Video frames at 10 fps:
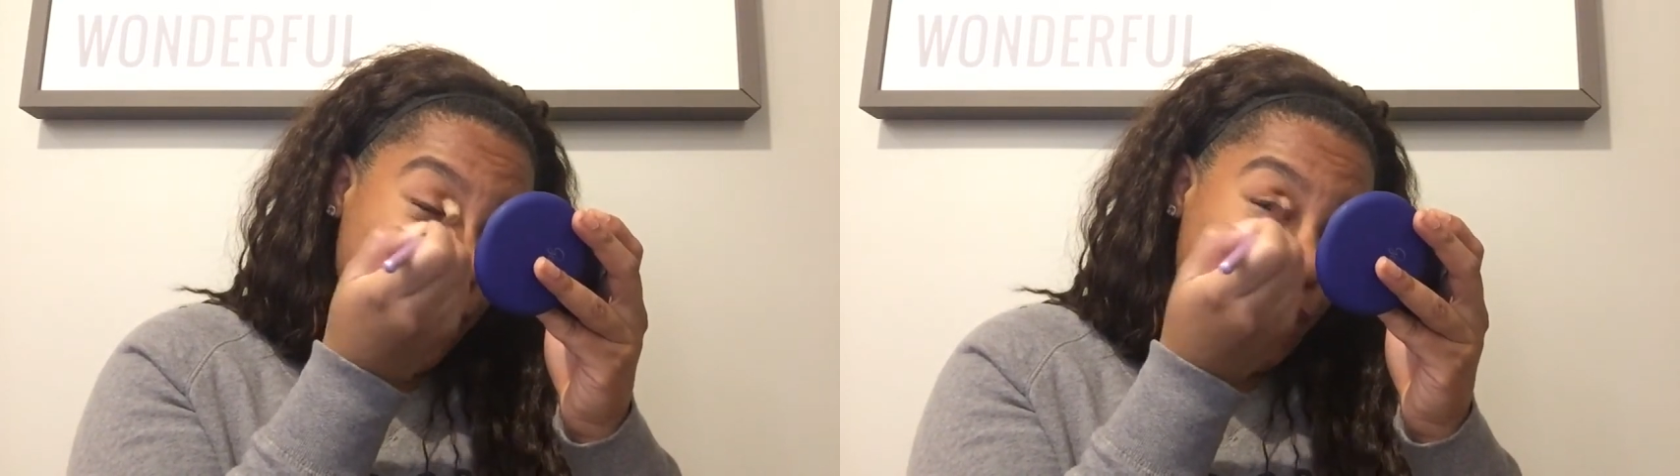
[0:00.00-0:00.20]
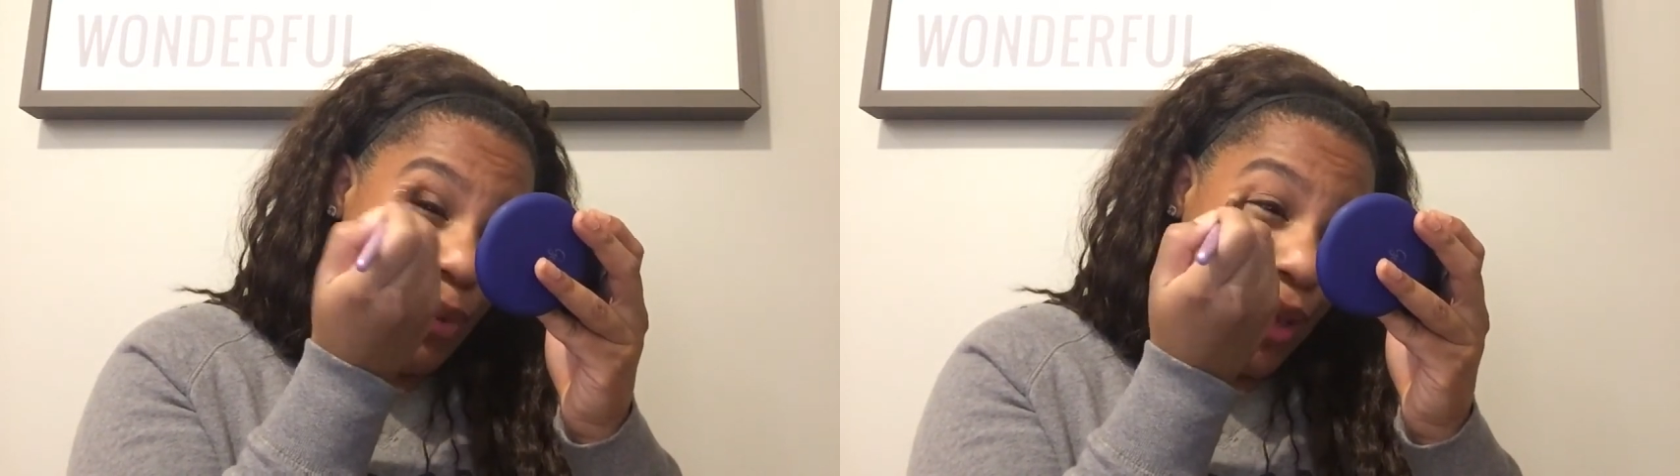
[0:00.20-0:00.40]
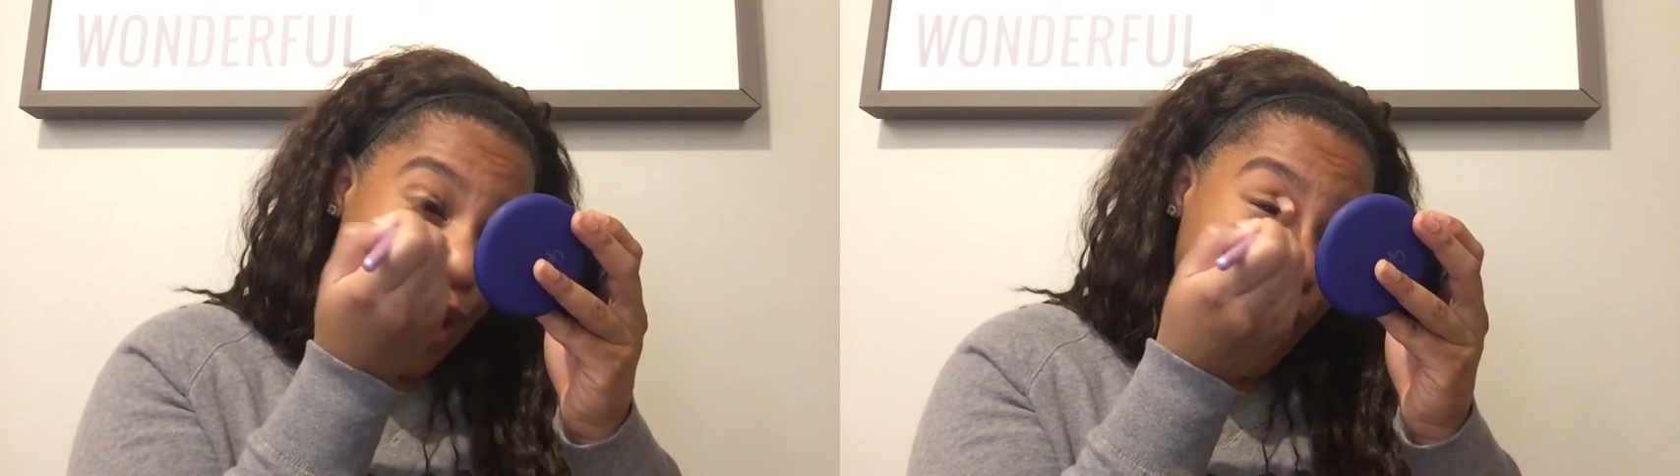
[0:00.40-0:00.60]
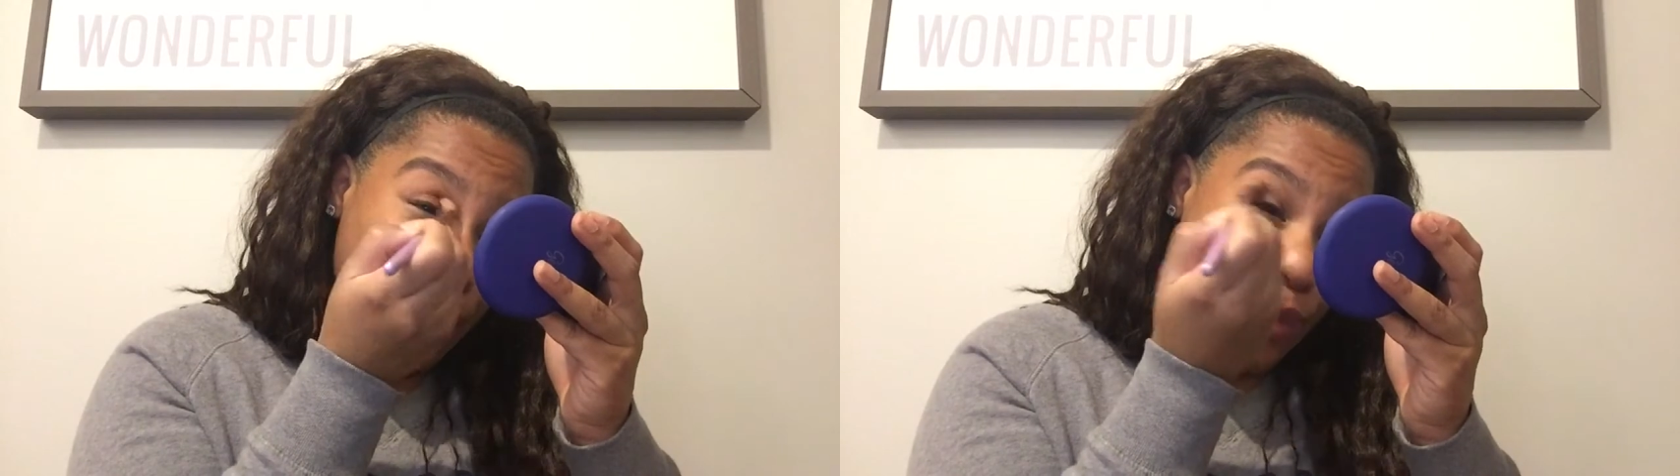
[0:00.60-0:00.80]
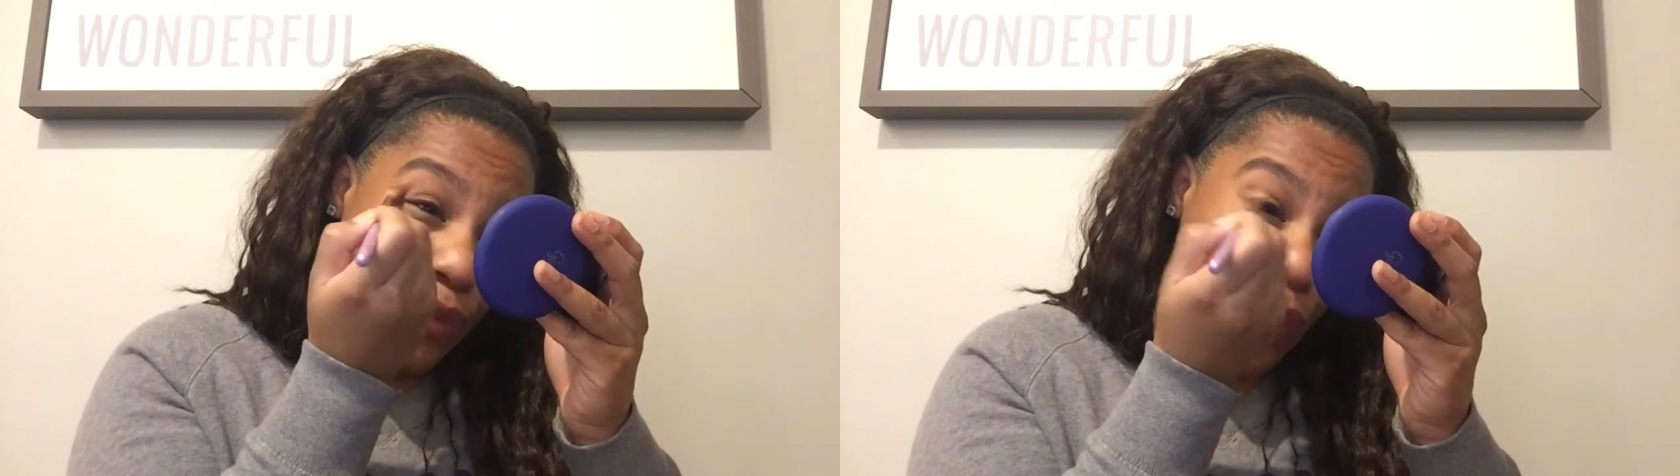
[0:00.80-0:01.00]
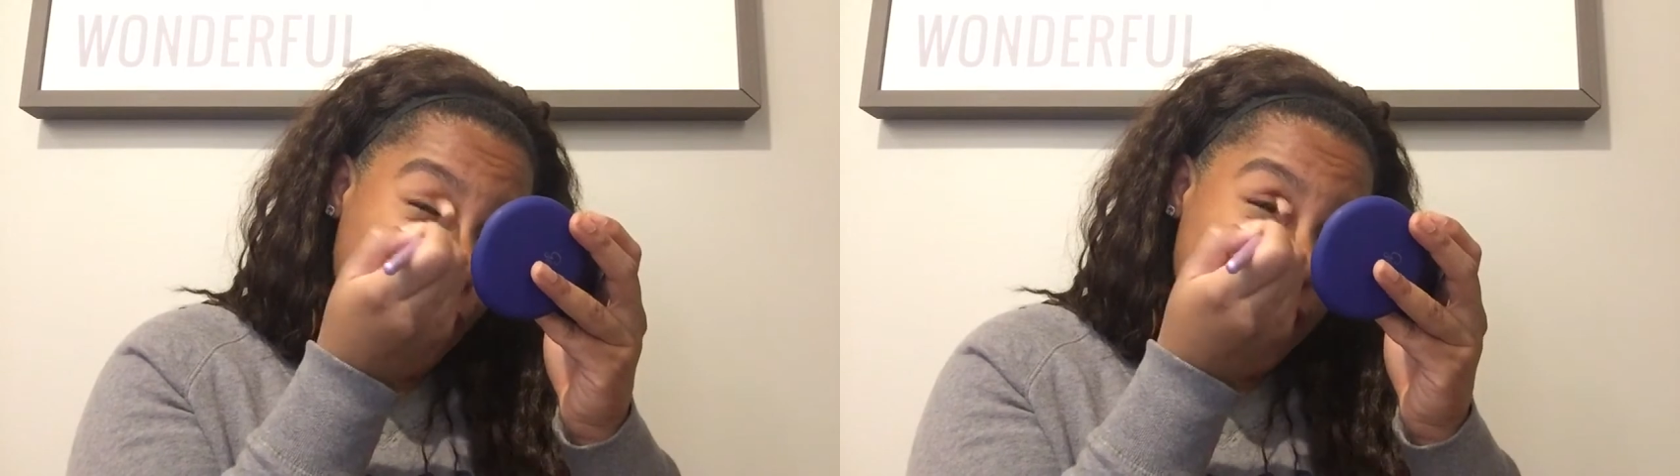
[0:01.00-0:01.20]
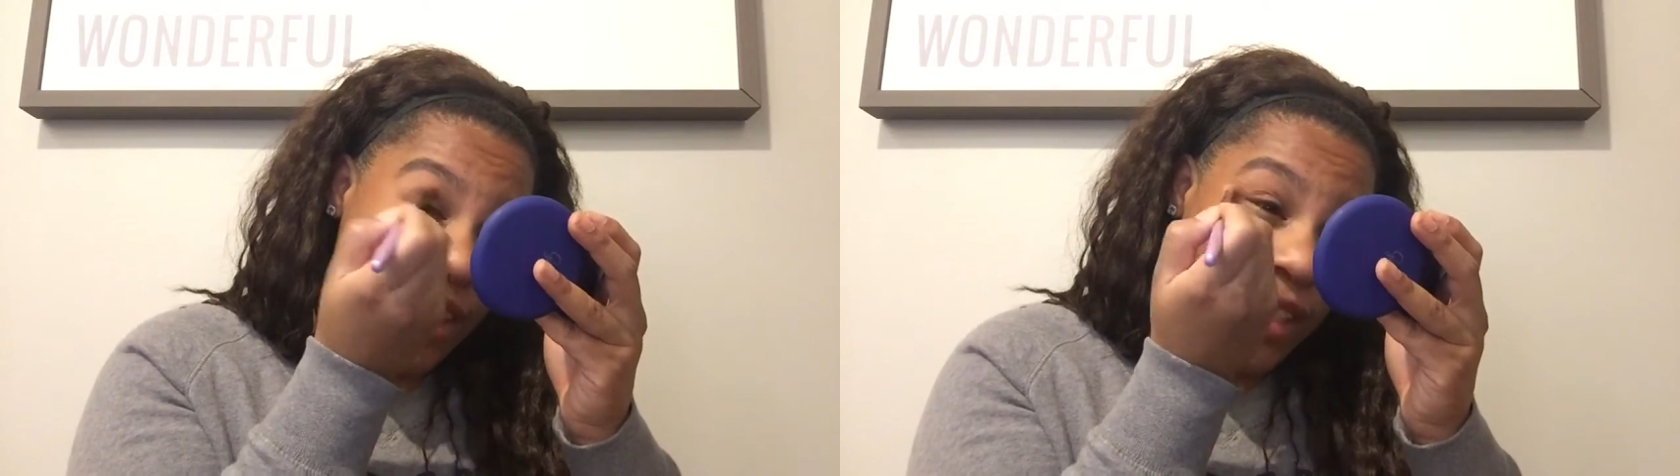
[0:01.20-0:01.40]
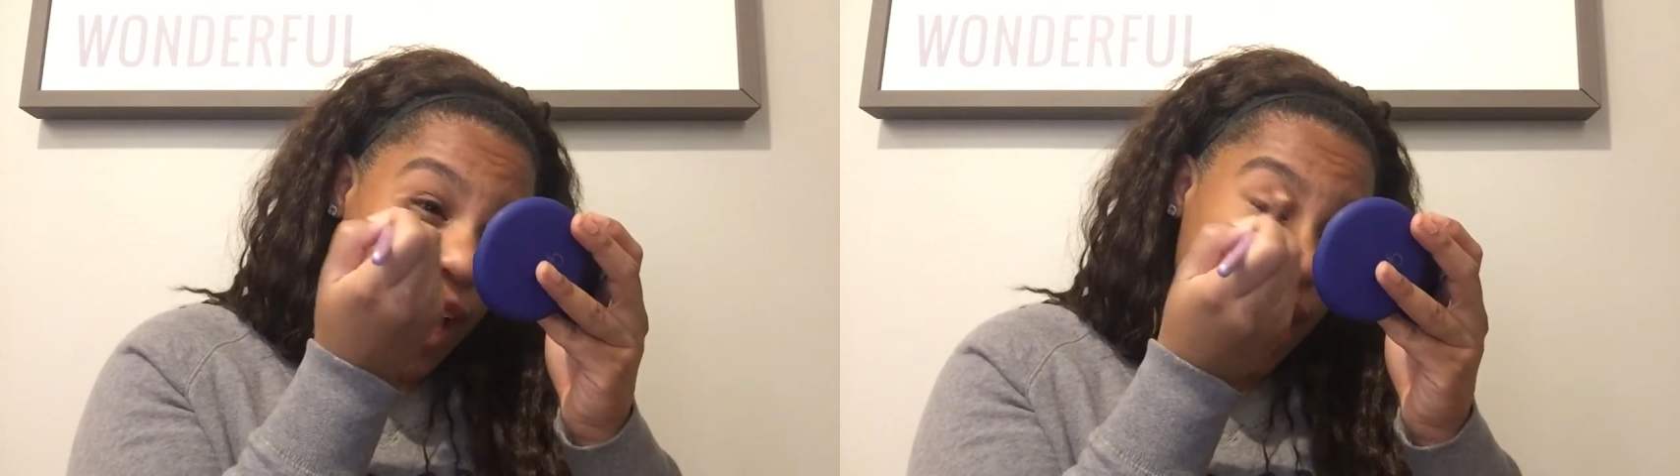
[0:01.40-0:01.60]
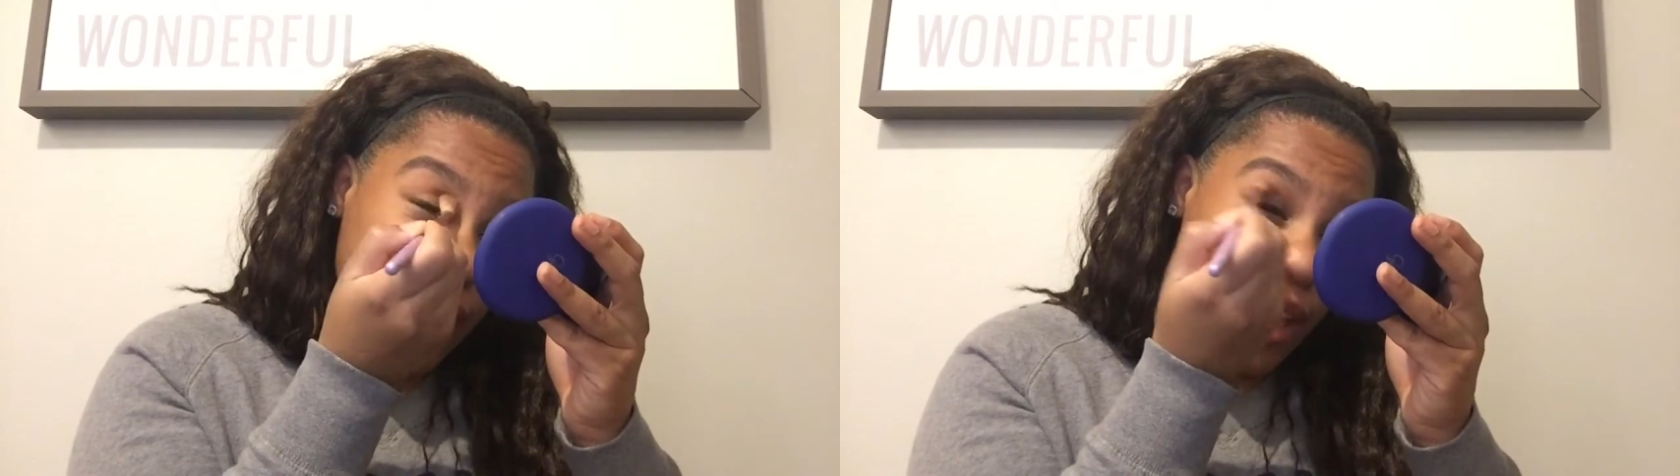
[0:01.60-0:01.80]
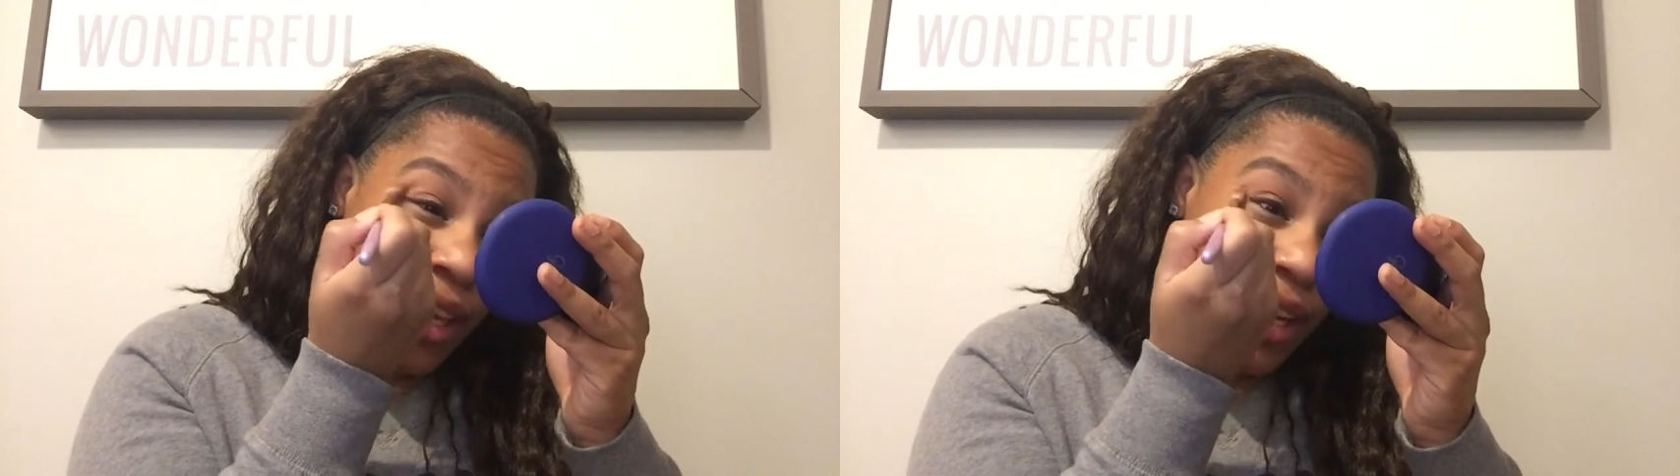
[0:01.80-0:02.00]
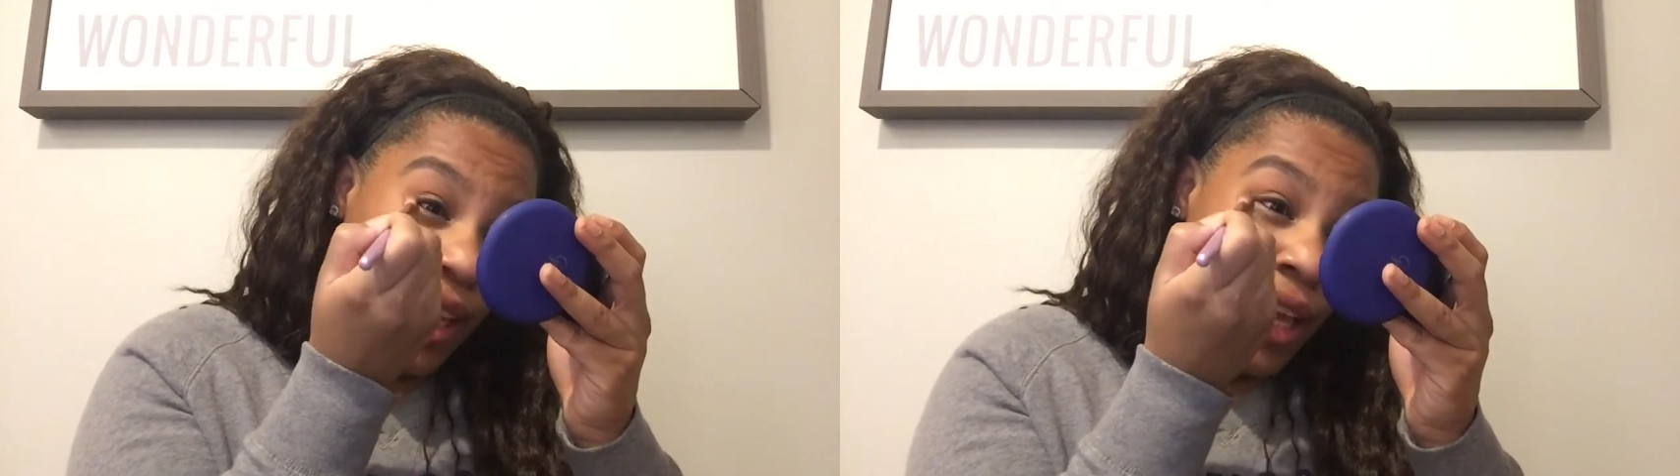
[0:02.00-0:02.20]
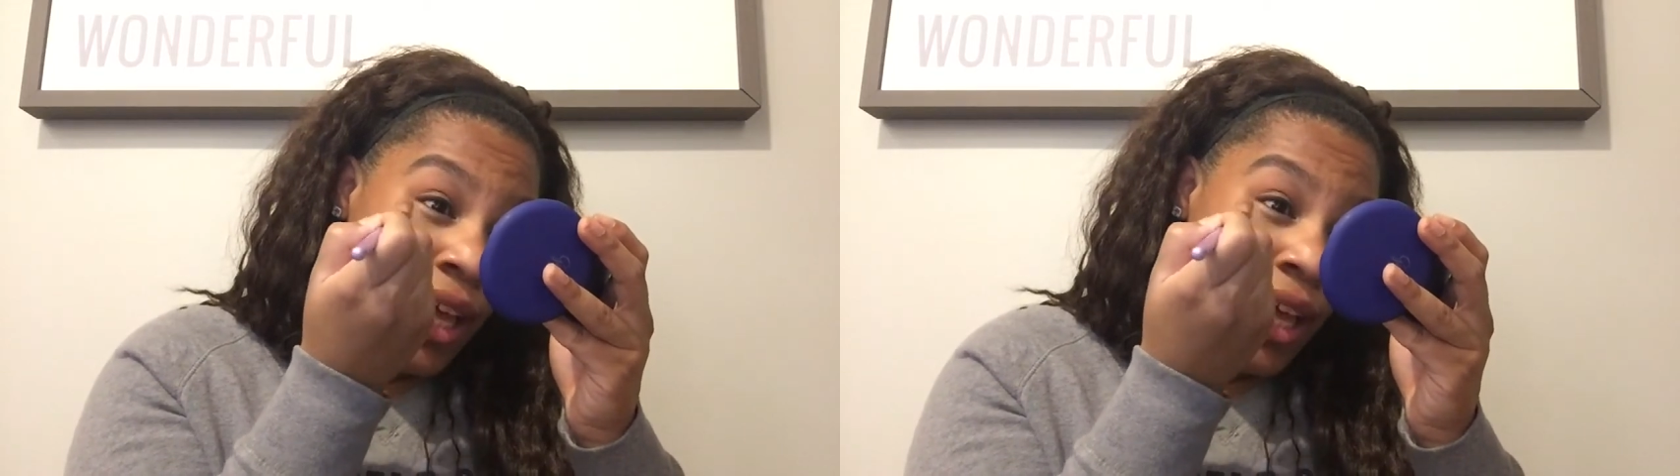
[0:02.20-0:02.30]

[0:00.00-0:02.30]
Oh my god, I'm so excited.